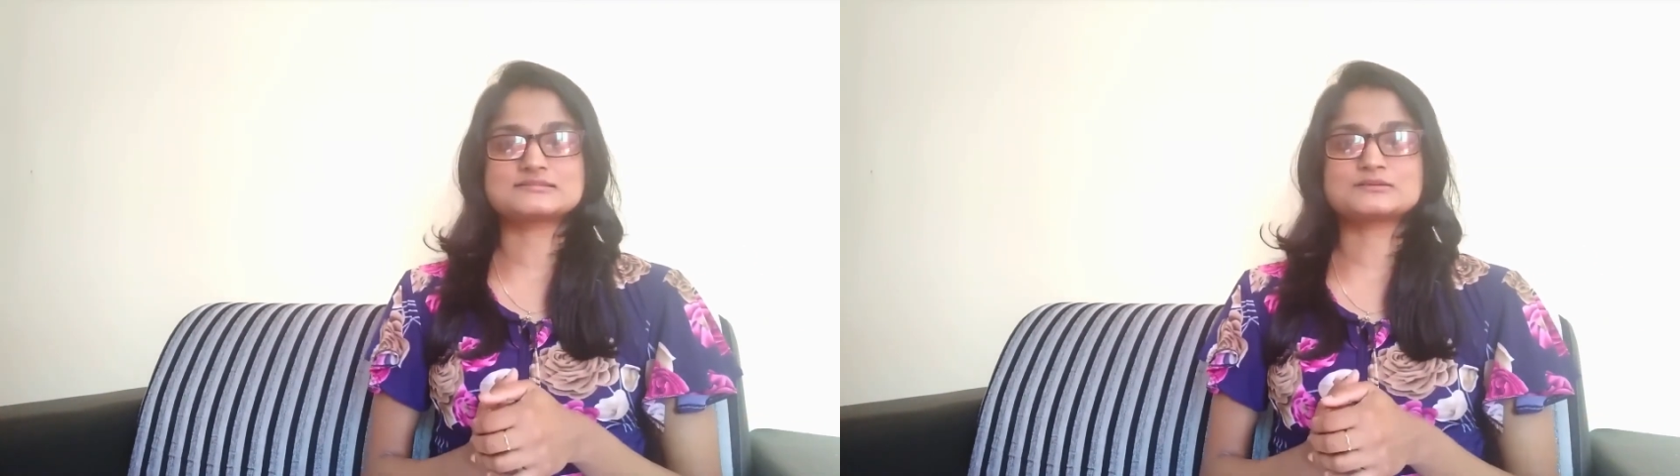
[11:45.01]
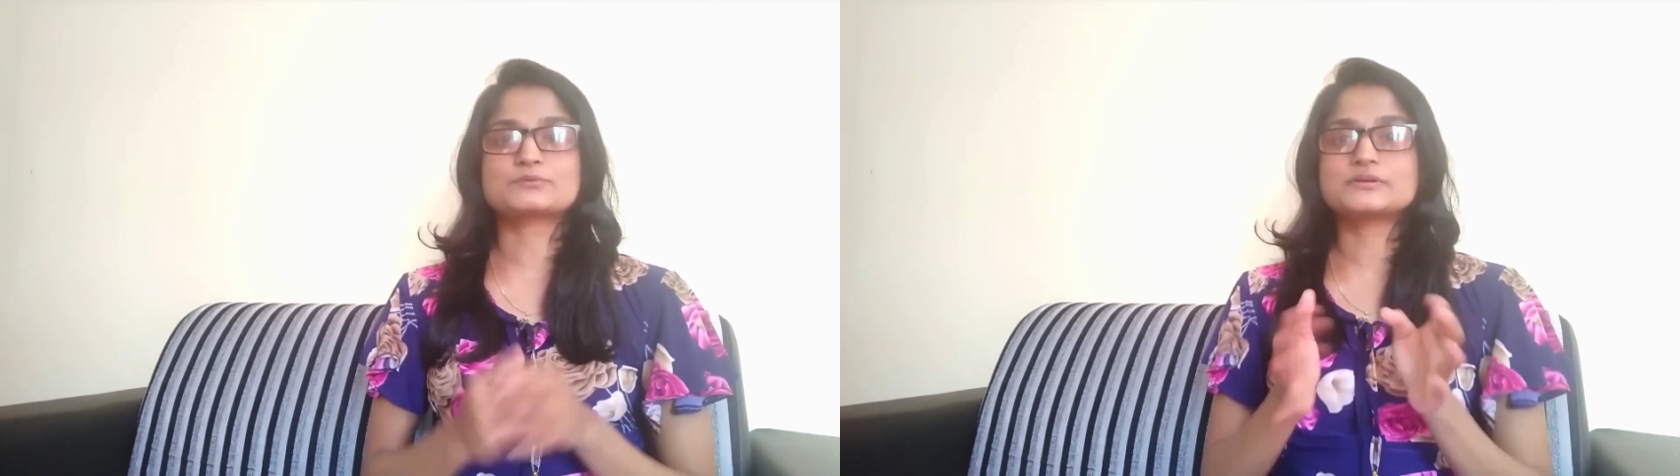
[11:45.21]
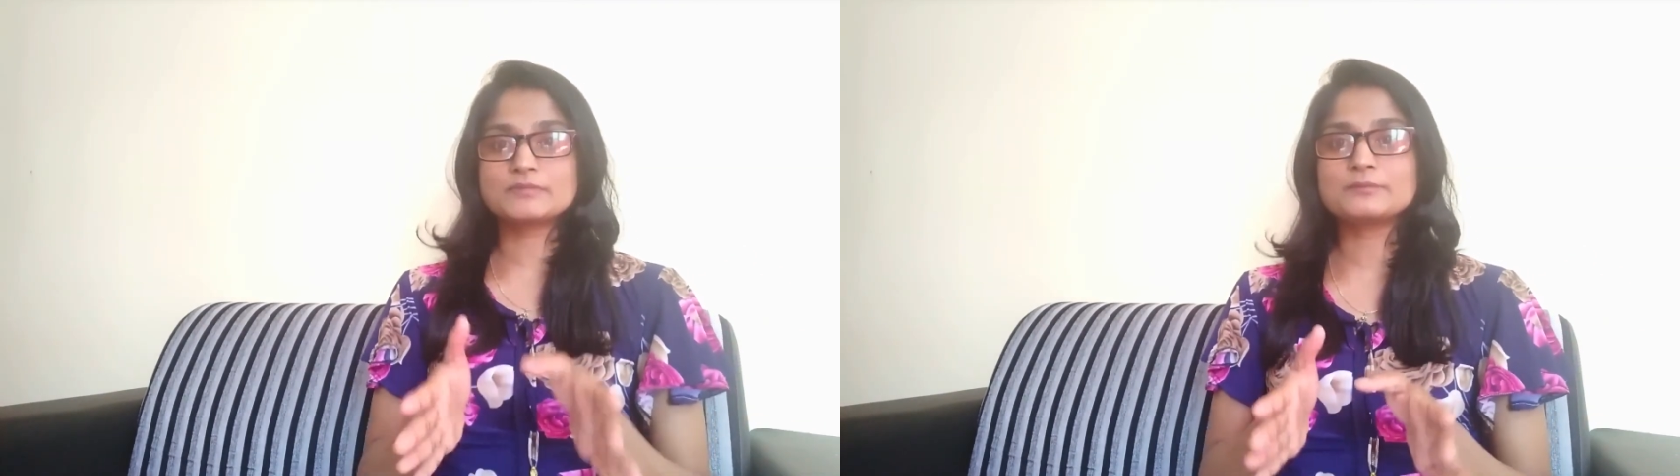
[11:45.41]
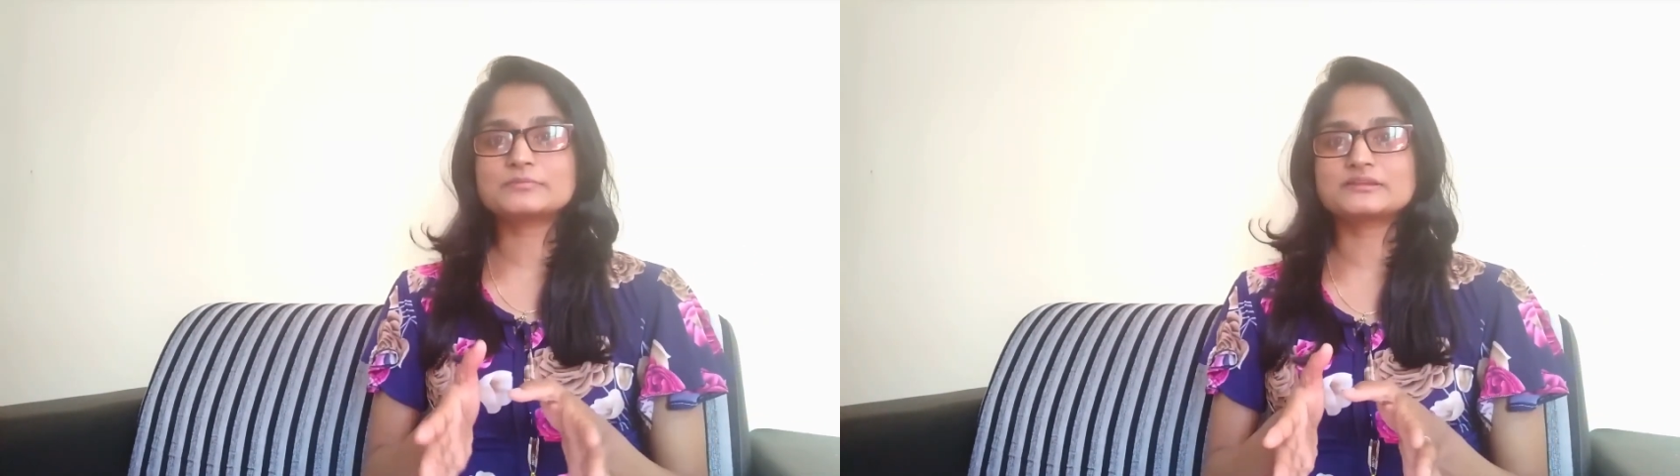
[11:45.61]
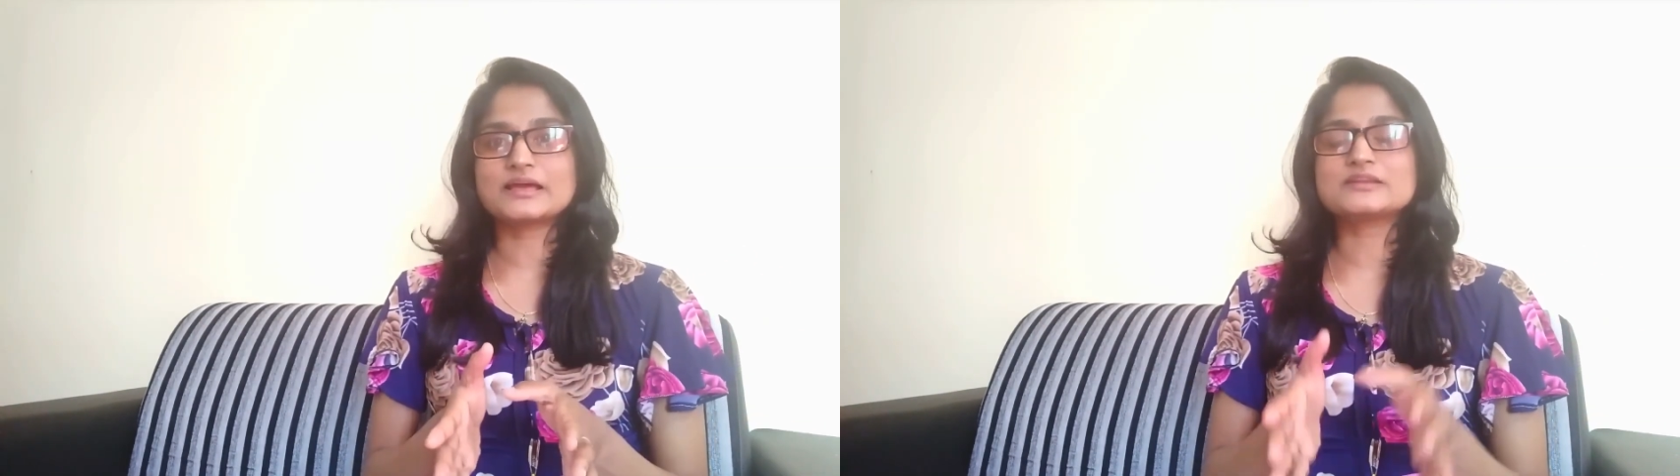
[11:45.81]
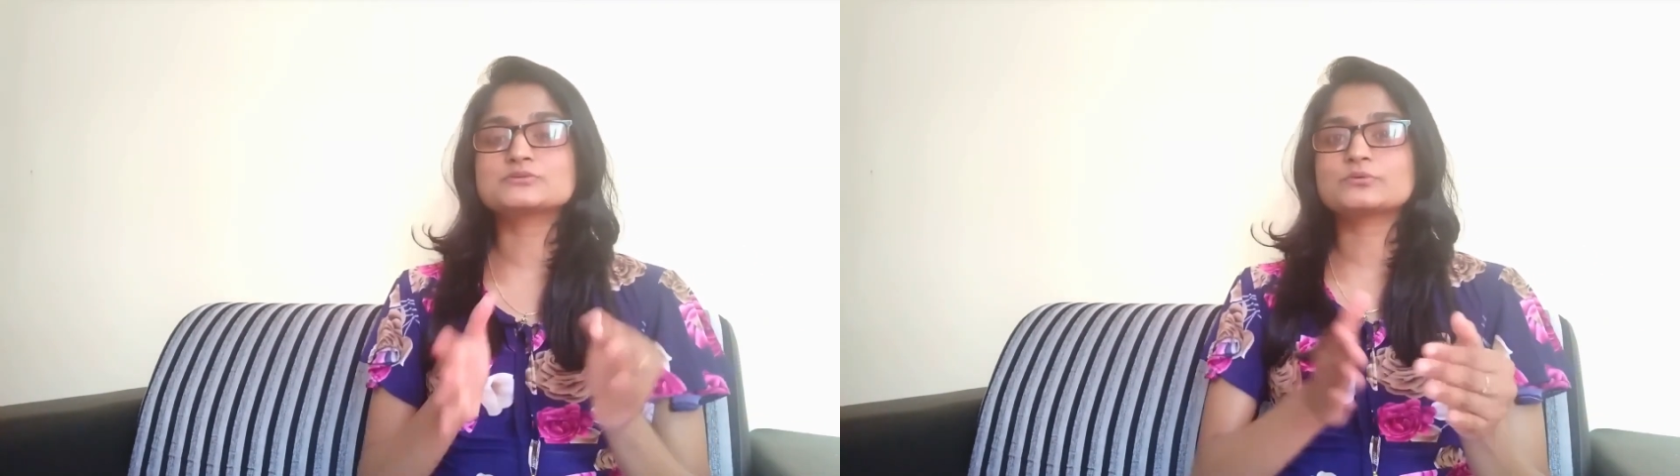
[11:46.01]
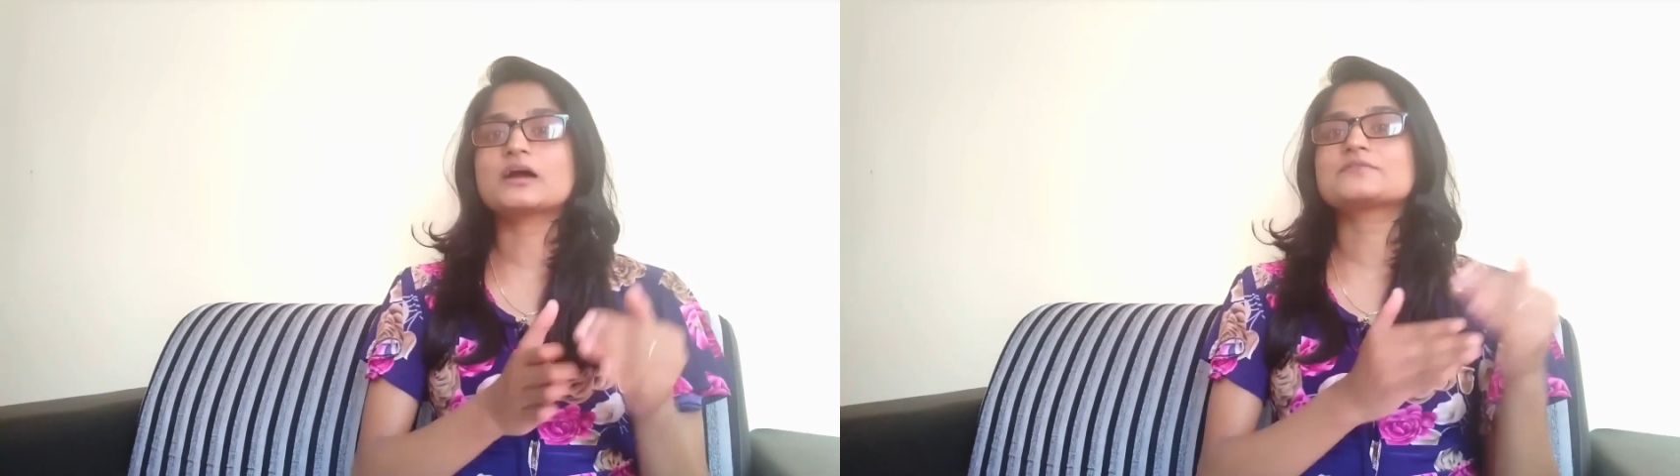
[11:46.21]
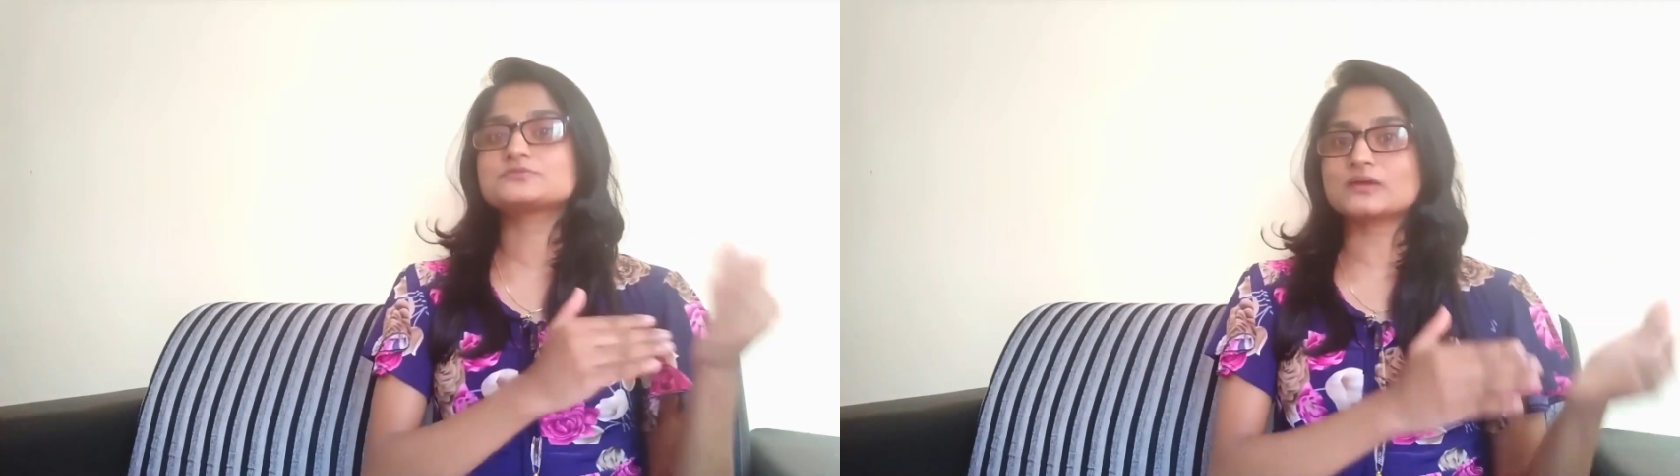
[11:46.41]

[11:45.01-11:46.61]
So remember that you have